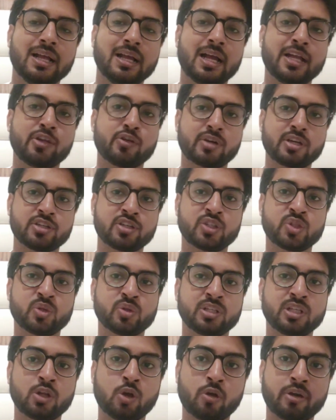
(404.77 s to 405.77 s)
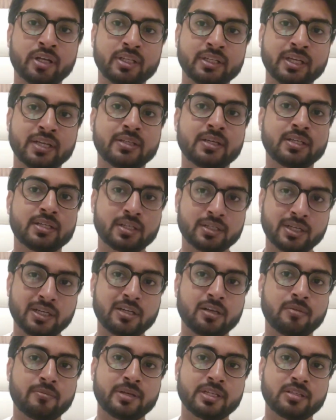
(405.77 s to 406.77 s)
and you can store the login data in a
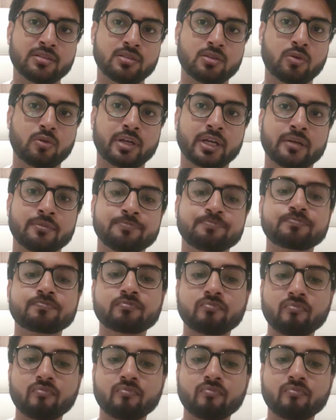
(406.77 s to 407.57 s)
database, okay?